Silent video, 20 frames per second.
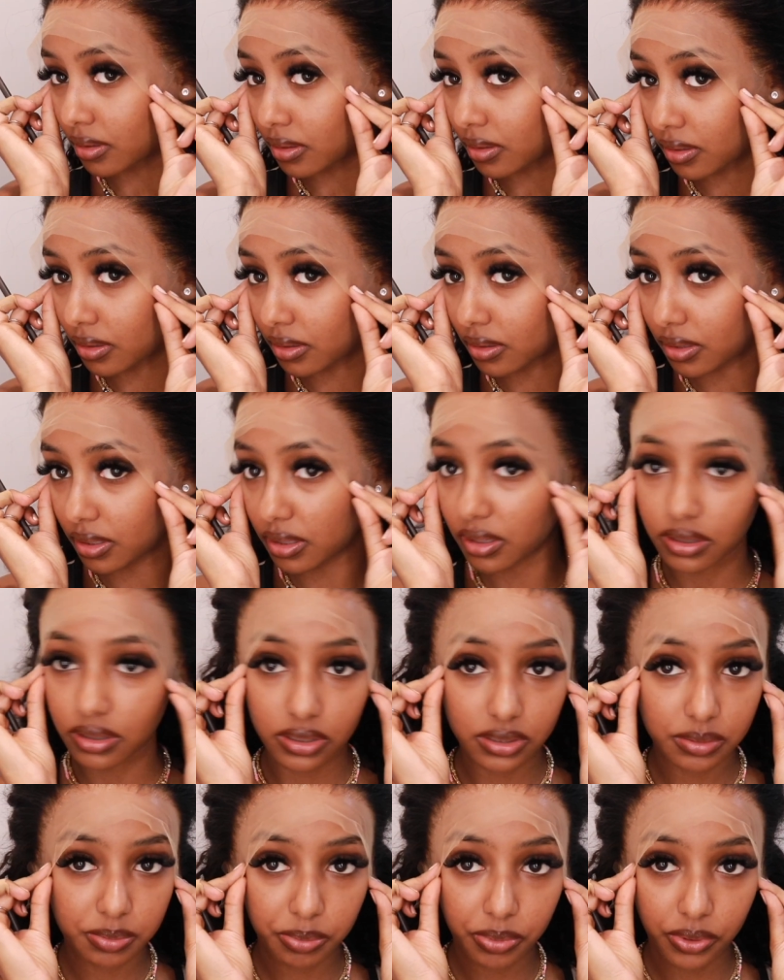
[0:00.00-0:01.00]
I think it
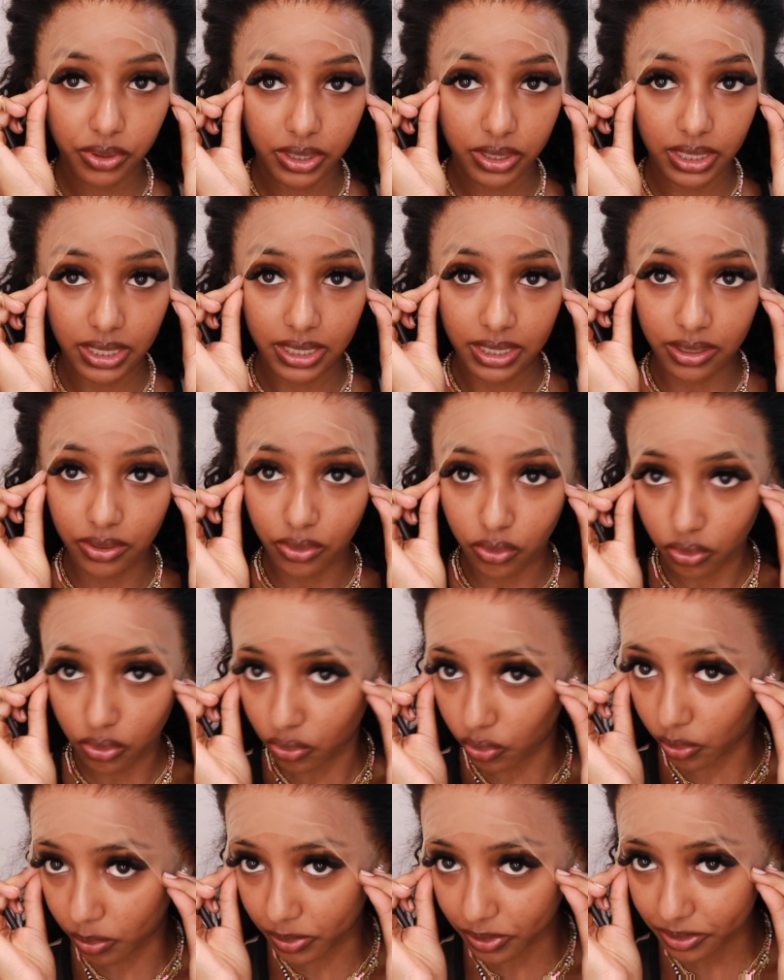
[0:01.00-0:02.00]
looks pretty
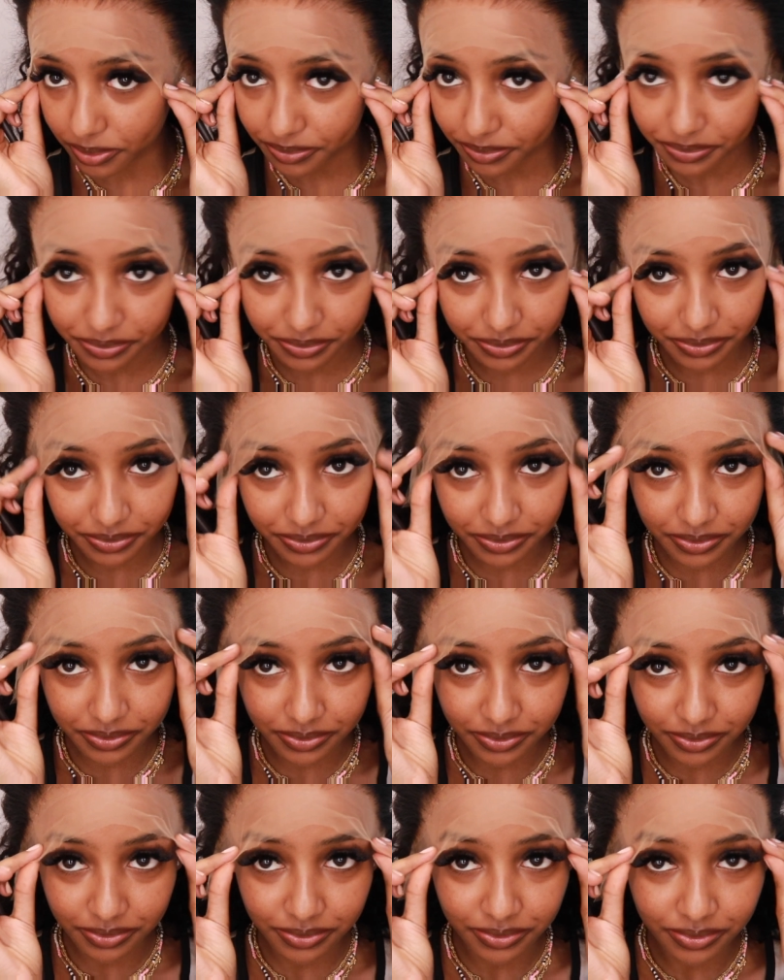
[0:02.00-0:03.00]
normal.
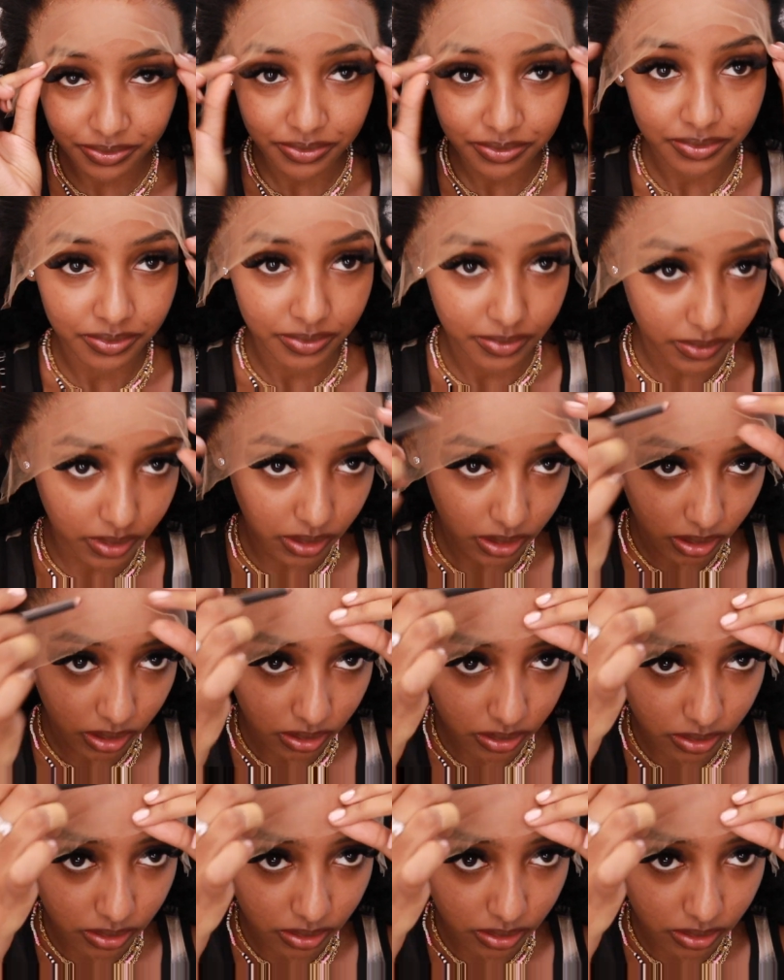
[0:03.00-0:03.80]
Yeah.